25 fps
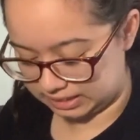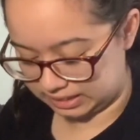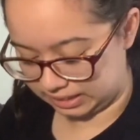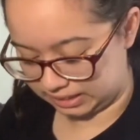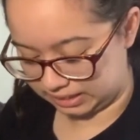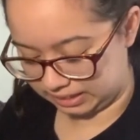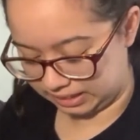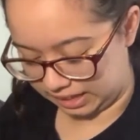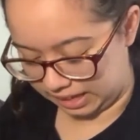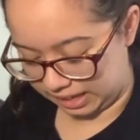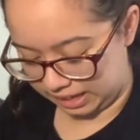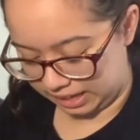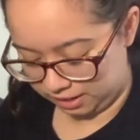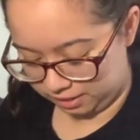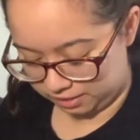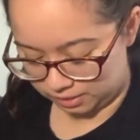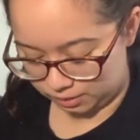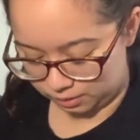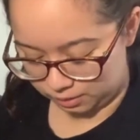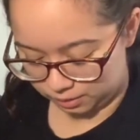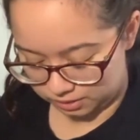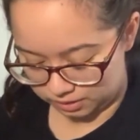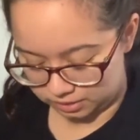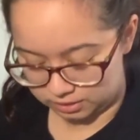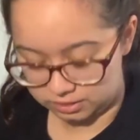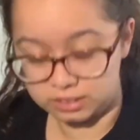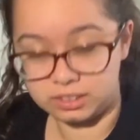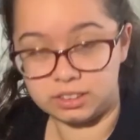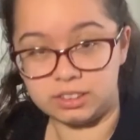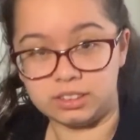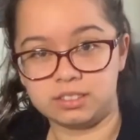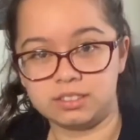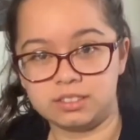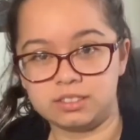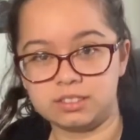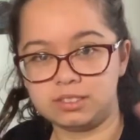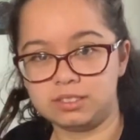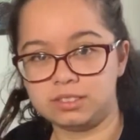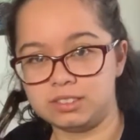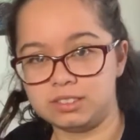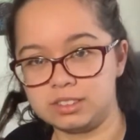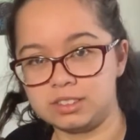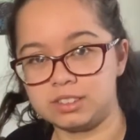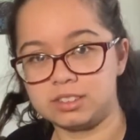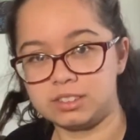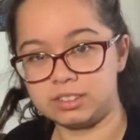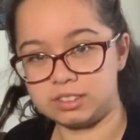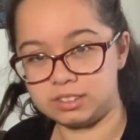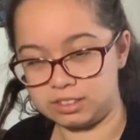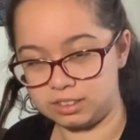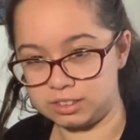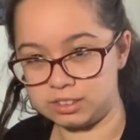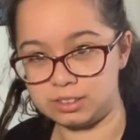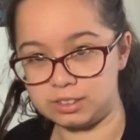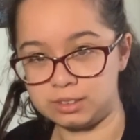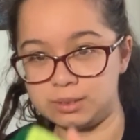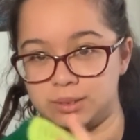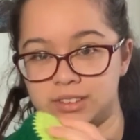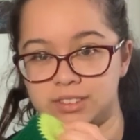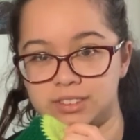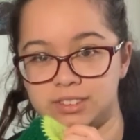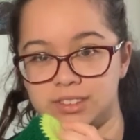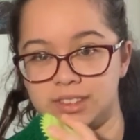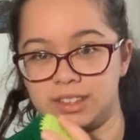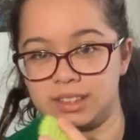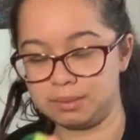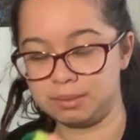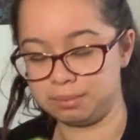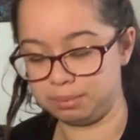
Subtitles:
like the air in order to squish the